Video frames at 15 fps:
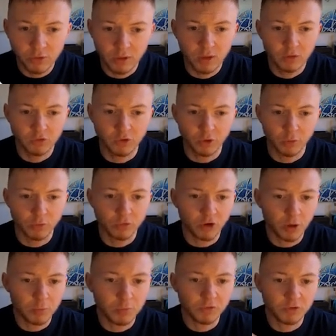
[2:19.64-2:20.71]
So the
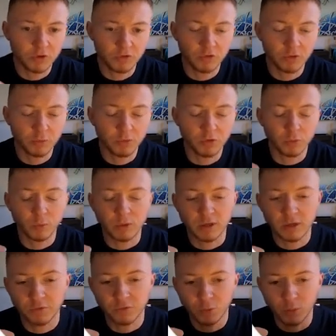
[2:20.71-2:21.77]
type of systems that we give
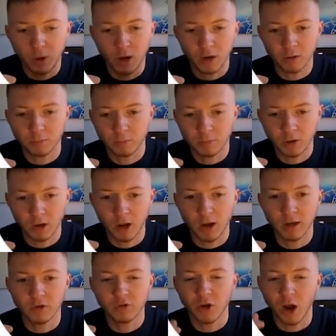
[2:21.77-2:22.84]
to our
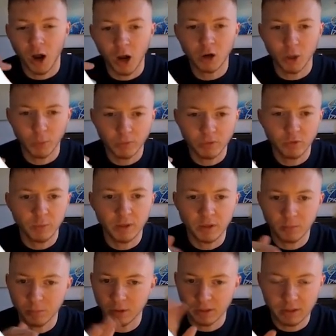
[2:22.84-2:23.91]
clients are going to be
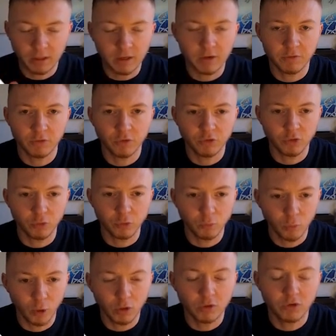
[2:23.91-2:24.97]
completely different to
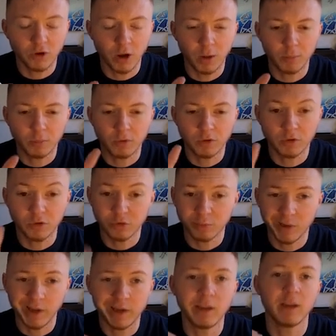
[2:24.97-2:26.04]
what I'm
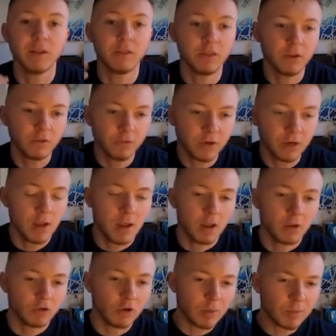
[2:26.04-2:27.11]
displaying in this video. So
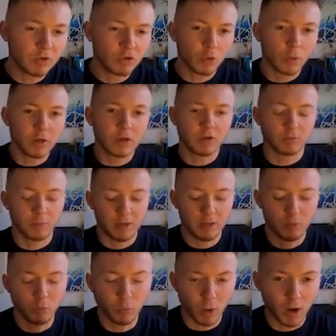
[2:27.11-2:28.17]
let me just quickly explain
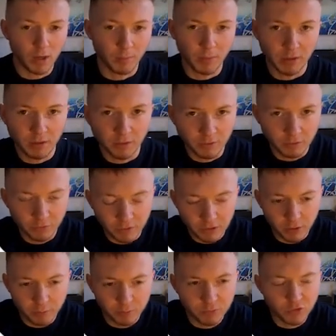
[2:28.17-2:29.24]
why I'm making this video.
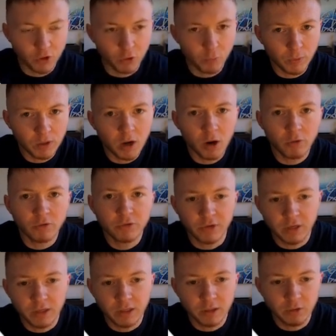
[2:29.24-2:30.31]
So we're
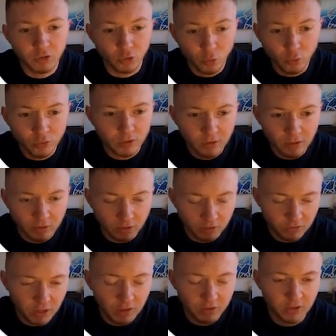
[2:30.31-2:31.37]
currently using this
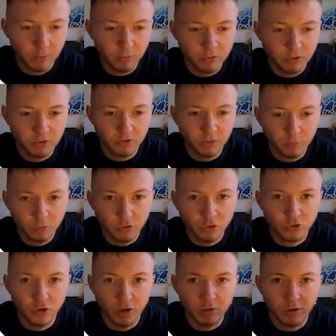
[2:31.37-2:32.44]
exact same system to
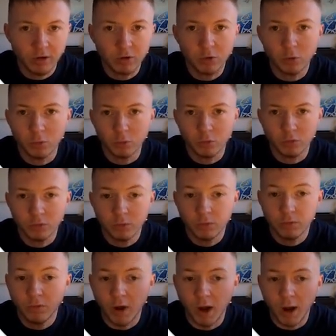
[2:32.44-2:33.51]
generate calls
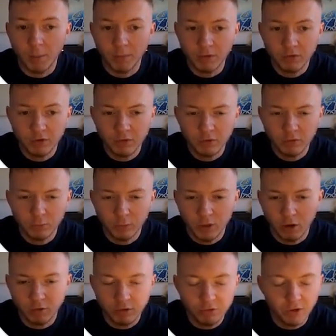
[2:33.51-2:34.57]
for our business. We're
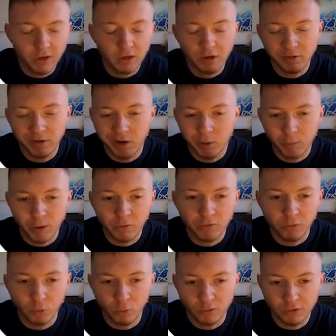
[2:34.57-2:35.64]
currently taking around about
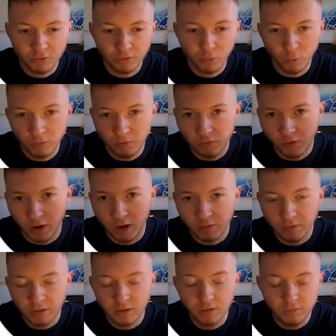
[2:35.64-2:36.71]
40 to 45
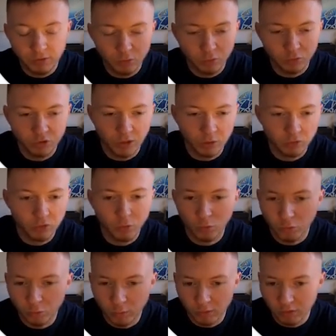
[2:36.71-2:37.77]
individual sales calls
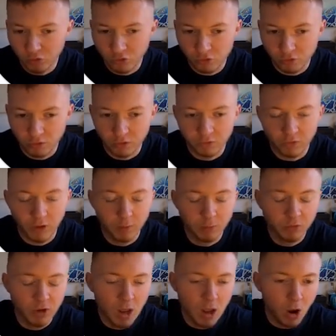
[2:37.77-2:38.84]
with insurance firms
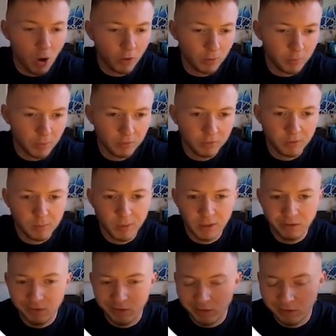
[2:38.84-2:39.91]
on a monthly
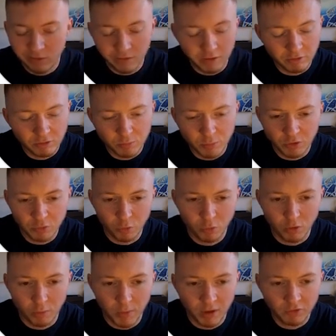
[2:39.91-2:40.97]
basis. There is much more
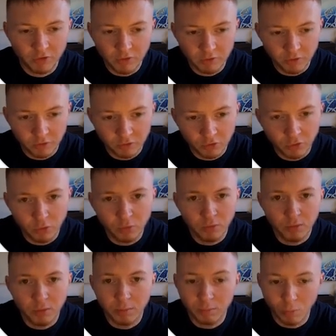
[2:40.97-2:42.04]
capacity for us to do
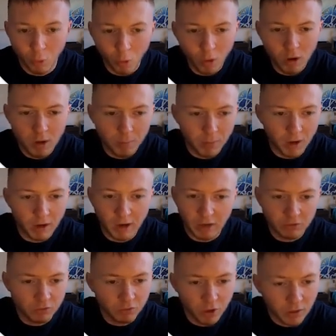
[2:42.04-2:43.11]
more, but as
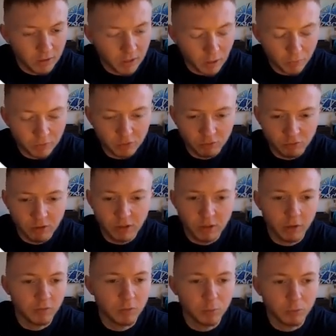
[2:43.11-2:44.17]
of right now, that's a really
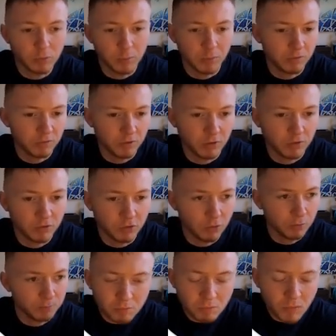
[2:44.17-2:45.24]
comfortable number for us to
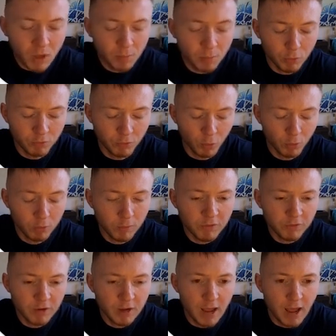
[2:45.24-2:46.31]
move forward with.
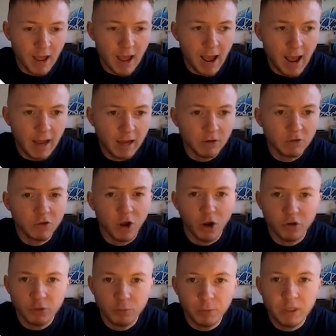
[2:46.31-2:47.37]
And I
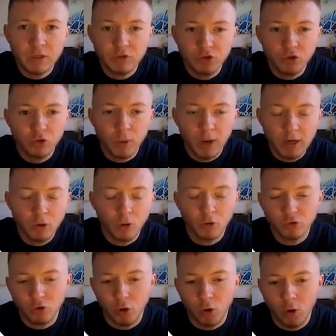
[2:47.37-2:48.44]
speak to a lot
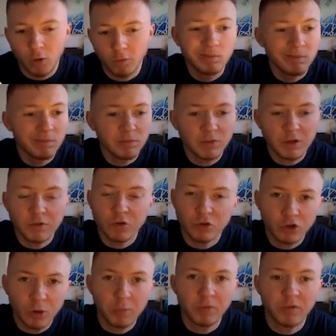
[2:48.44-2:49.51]
of different
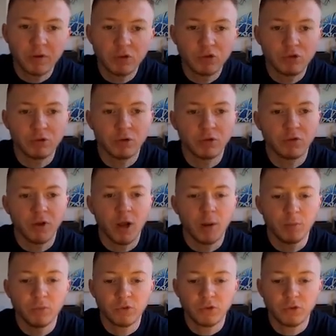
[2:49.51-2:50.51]
type of insurance firms.